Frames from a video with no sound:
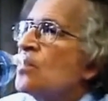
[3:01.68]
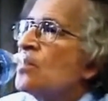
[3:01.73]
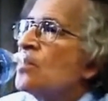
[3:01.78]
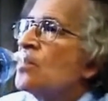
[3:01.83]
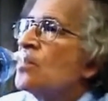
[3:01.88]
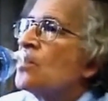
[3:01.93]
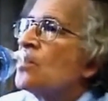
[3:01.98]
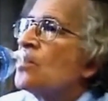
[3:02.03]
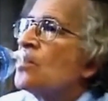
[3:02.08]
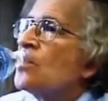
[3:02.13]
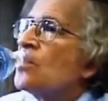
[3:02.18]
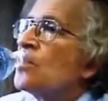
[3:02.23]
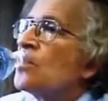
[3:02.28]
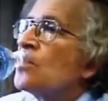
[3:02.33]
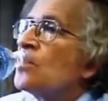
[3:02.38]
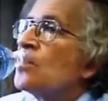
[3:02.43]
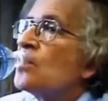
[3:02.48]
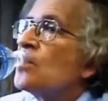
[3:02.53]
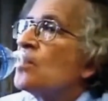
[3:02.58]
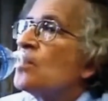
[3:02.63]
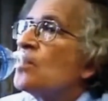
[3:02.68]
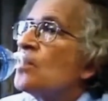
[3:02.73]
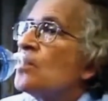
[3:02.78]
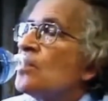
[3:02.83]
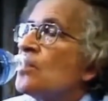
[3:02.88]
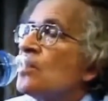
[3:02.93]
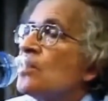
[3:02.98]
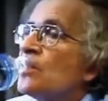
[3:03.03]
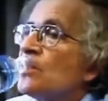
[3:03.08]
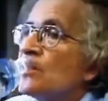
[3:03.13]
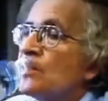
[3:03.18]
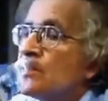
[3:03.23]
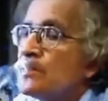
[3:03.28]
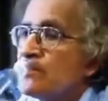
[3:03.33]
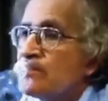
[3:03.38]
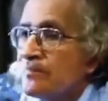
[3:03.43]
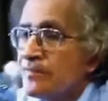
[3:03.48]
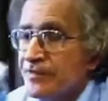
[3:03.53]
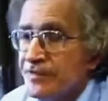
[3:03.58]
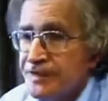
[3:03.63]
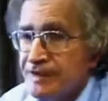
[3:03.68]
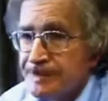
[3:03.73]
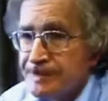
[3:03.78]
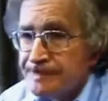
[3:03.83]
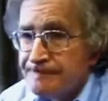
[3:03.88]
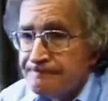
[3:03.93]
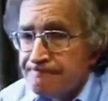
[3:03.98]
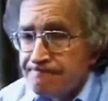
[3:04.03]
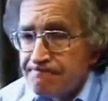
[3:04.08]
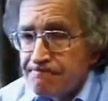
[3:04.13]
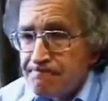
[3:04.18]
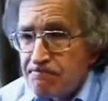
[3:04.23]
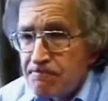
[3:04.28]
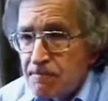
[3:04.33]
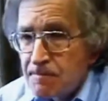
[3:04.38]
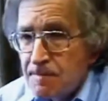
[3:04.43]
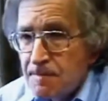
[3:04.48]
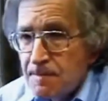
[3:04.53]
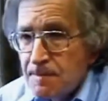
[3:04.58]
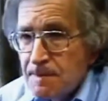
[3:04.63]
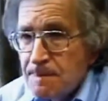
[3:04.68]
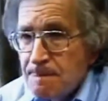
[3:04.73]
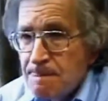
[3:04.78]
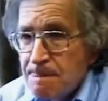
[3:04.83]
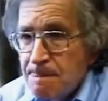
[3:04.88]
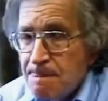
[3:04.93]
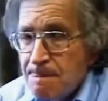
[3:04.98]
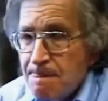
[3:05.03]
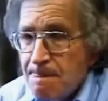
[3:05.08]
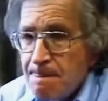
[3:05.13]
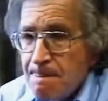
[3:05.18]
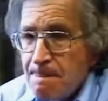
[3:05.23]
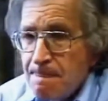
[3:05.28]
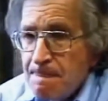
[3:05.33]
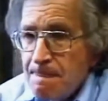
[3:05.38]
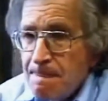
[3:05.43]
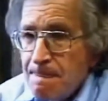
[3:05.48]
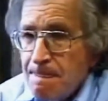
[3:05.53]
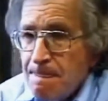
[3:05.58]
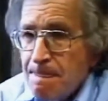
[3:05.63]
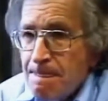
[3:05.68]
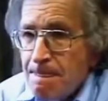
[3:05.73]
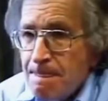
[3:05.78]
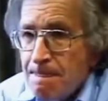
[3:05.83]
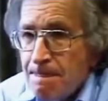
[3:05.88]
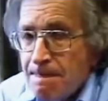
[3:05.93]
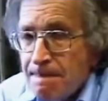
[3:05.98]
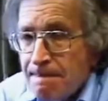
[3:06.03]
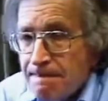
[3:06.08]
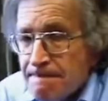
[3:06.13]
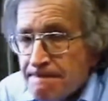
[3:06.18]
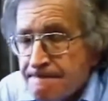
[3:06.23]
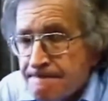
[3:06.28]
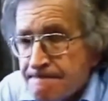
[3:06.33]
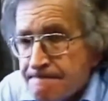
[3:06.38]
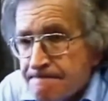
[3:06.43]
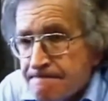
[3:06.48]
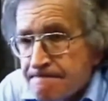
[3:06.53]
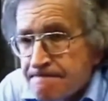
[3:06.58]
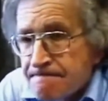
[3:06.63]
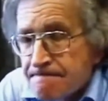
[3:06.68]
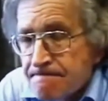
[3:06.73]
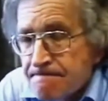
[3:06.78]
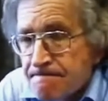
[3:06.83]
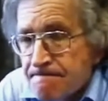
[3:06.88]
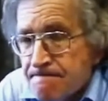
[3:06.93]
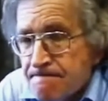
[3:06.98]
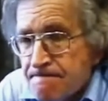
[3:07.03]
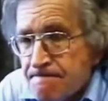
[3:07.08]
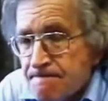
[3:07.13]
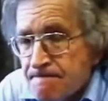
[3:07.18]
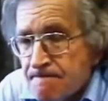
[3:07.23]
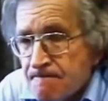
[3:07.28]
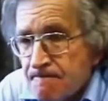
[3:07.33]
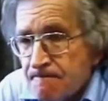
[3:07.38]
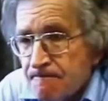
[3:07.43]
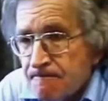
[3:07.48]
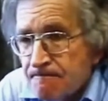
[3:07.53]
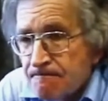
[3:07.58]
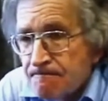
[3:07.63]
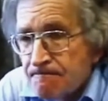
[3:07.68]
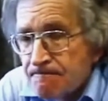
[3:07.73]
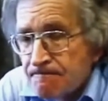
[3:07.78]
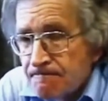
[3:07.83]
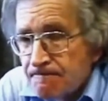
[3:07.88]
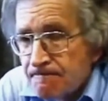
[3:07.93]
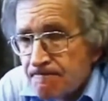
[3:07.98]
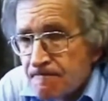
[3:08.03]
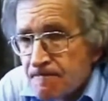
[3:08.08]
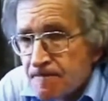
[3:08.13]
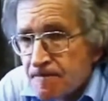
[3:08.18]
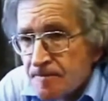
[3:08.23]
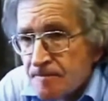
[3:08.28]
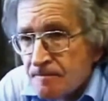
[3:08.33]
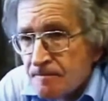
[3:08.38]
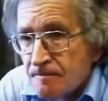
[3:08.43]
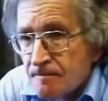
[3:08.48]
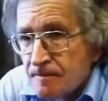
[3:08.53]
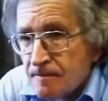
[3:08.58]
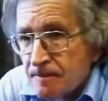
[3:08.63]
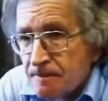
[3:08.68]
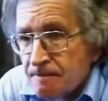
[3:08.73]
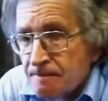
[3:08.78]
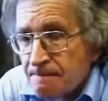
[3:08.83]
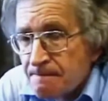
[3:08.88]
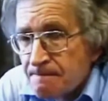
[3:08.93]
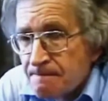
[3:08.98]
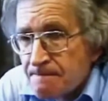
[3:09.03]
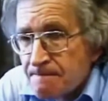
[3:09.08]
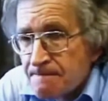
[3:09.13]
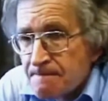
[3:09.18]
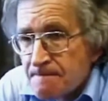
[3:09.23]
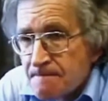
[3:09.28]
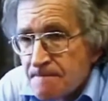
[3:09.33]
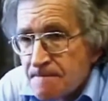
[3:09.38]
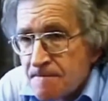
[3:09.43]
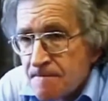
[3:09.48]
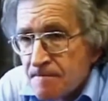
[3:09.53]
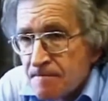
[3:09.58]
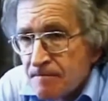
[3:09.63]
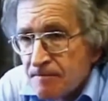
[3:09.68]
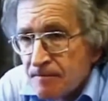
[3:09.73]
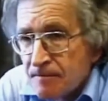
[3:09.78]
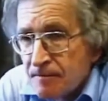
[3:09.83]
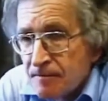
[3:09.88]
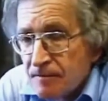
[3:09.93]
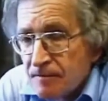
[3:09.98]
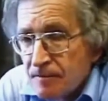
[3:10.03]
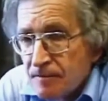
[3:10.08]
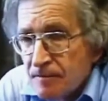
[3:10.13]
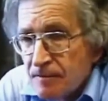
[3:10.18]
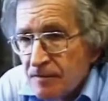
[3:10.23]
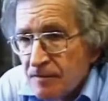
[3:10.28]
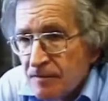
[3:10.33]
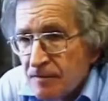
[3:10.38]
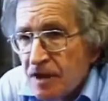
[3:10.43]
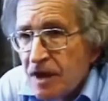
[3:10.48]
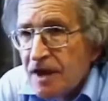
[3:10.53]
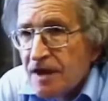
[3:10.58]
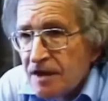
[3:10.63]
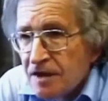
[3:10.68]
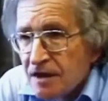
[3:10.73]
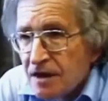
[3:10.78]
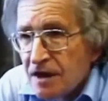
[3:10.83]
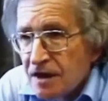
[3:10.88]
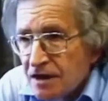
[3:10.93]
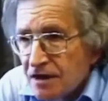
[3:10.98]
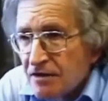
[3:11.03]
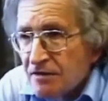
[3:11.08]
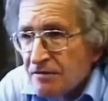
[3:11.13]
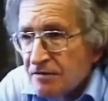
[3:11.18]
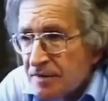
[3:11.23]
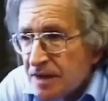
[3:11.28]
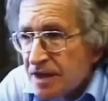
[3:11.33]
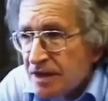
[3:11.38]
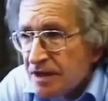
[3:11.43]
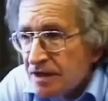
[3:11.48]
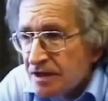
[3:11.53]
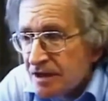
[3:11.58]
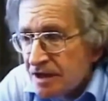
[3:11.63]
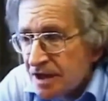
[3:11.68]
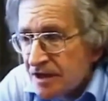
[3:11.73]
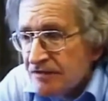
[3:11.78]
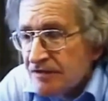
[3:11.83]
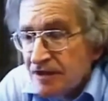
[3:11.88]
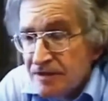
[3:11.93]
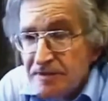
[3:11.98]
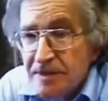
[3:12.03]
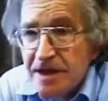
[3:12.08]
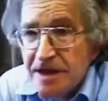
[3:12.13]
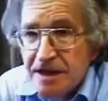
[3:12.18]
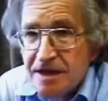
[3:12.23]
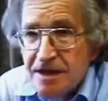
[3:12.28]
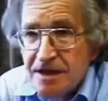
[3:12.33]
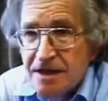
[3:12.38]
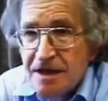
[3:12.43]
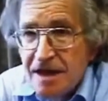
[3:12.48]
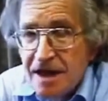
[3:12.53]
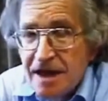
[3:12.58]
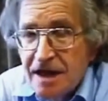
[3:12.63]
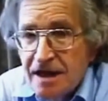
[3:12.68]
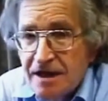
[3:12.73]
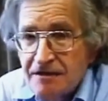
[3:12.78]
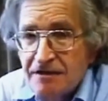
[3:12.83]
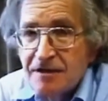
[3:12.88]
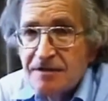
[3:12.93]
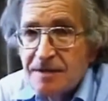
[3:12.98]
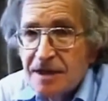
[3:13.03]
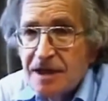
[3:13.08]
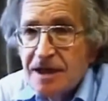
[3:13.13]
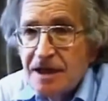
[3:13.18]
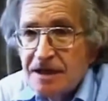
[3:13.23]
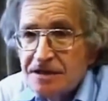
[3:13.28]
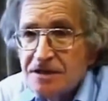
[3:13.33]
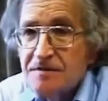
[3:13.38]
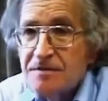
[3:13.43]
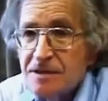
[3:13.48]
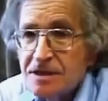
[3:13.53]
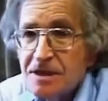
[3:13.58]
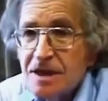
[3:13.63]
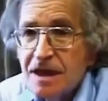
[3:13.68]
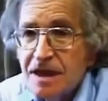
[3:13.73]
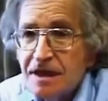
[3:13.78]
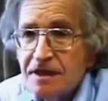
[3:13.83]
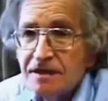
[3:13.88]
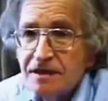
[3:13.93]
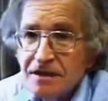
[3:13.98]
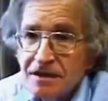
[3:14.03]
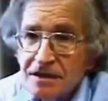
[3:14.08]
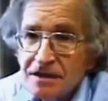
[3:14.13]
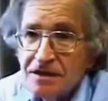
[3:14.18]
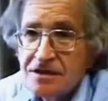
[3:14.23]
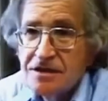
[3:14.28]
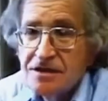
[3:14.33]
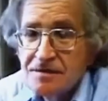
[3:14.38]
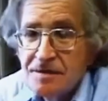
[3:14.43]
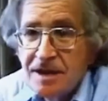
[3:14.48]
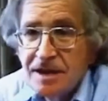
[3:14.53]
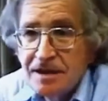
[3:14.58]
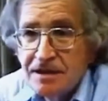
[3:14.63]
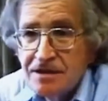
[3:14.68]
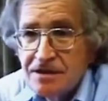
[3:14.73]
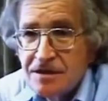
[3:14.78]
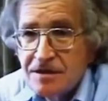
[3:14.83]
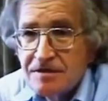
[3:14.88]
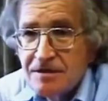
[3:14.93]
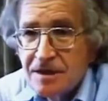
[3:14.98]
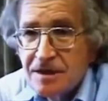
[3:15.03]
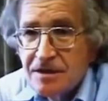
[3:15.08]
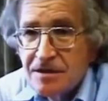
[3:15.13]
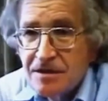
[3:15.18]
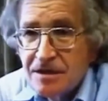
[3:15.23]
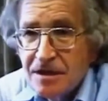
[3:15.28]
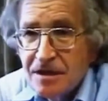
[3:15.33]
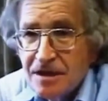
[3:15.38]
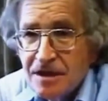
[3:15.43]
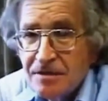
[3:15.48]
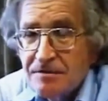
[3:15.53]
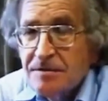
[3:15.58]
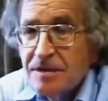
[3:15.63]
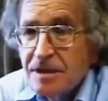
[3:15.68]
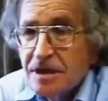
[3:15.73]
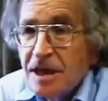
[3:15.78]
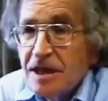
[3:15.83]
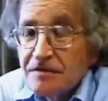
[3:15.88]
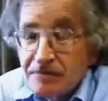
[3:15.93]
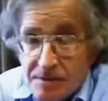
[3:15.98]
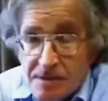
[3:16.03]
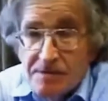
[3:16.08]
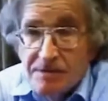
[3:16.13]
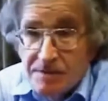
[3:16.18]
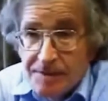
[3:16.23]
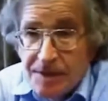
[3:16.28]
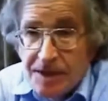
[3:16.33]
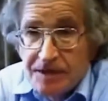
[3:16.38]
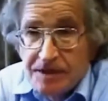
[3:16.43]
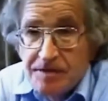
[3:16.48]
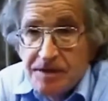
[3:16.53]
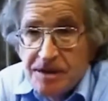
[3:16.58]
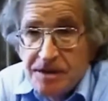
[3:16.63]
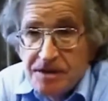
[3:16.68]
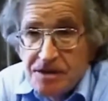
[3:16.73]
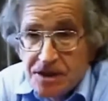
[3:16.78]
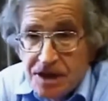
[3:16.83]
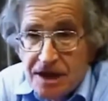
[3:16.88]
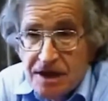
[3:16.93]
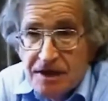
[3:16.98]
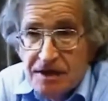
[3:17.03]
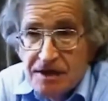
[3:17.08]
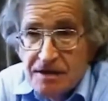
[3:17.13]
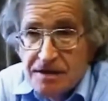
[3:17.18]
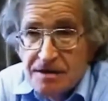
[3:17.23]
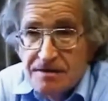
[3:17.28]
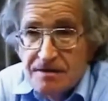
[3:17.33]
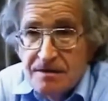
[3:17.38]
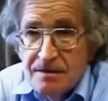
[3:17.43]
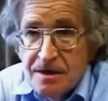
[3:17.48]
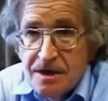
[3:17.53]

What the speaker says: to make a judgment call about the authority of the person who is trying to prove their legitimate authority? Well, I don't mean that every minute of the day everybody has to be saying, look, this is my legitimate authority, but they have to be prepared to meet the challenge.